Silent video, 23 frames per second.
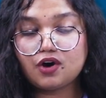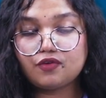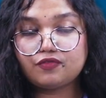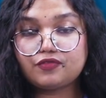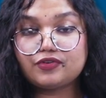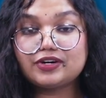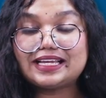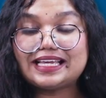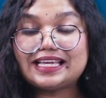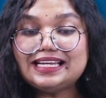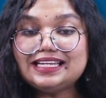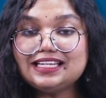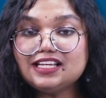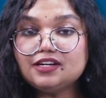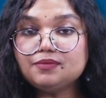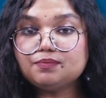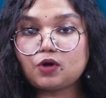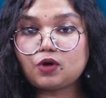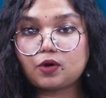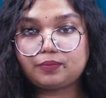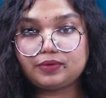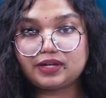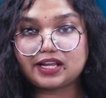for Indian
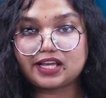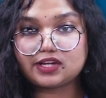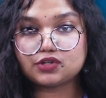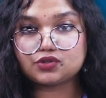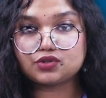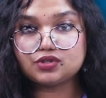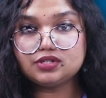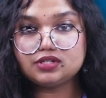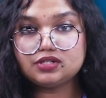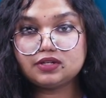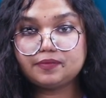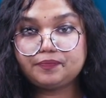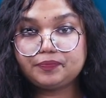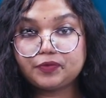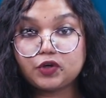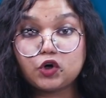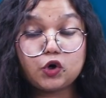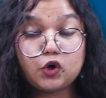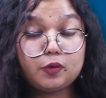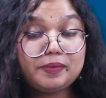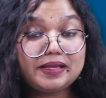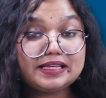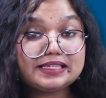populations,
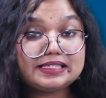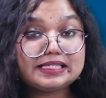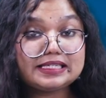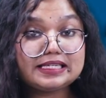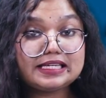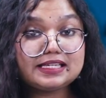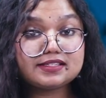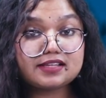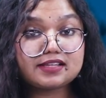obesity